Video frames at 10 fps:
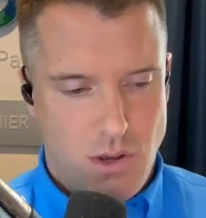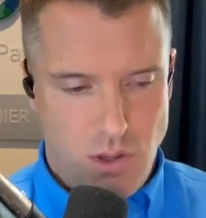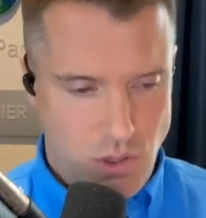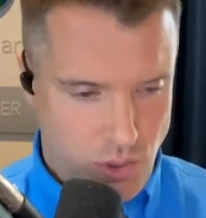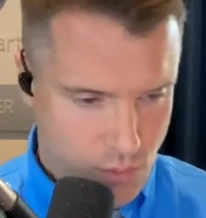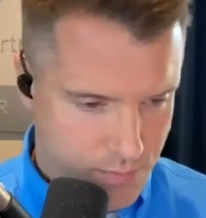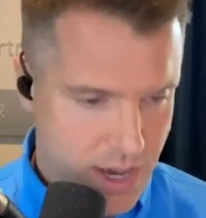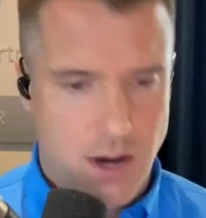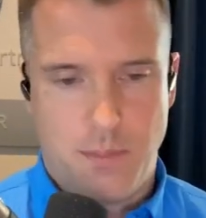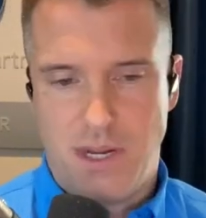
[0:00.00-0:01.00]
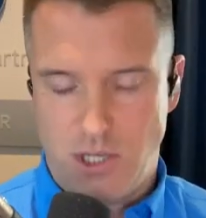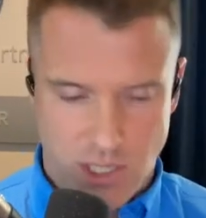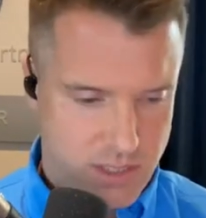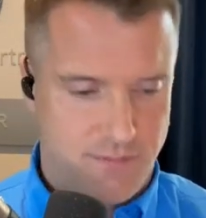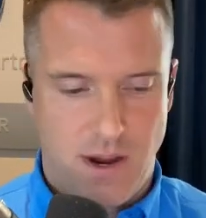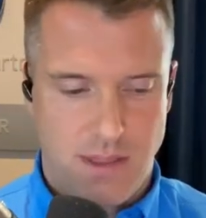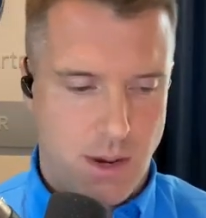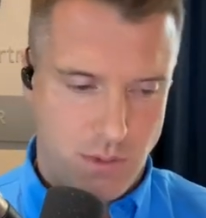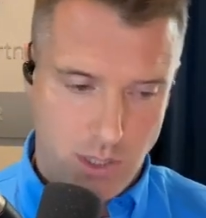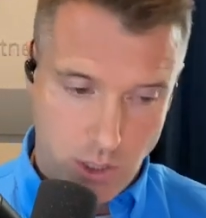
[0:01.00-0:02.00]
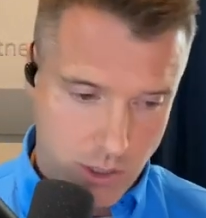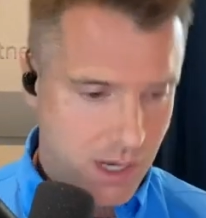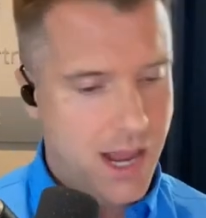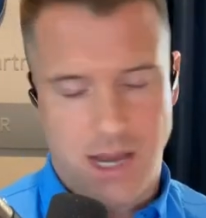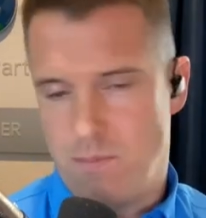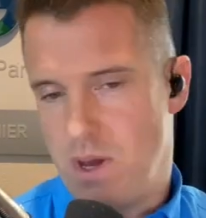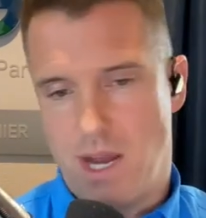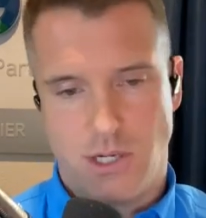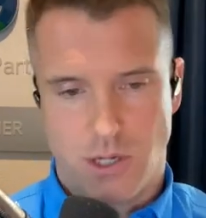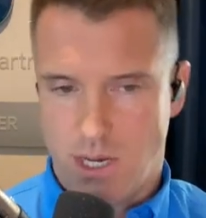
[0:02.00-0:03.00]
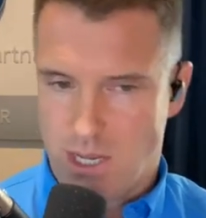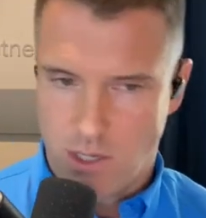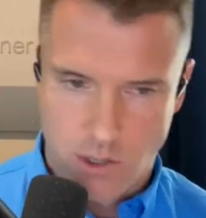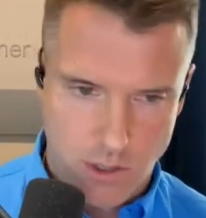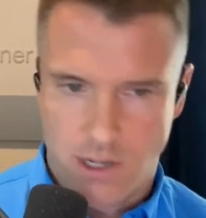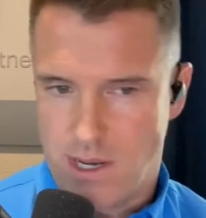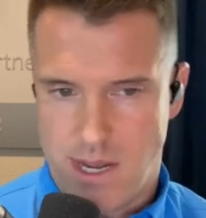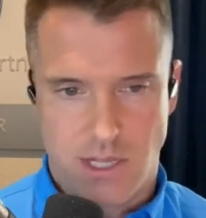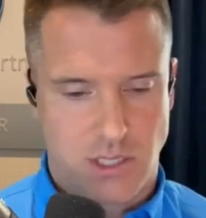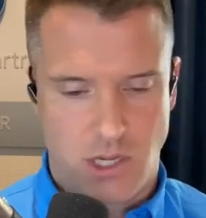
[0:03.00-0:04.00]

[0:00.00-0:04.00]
You better be justifying that with a good landing page. You're getting good leads.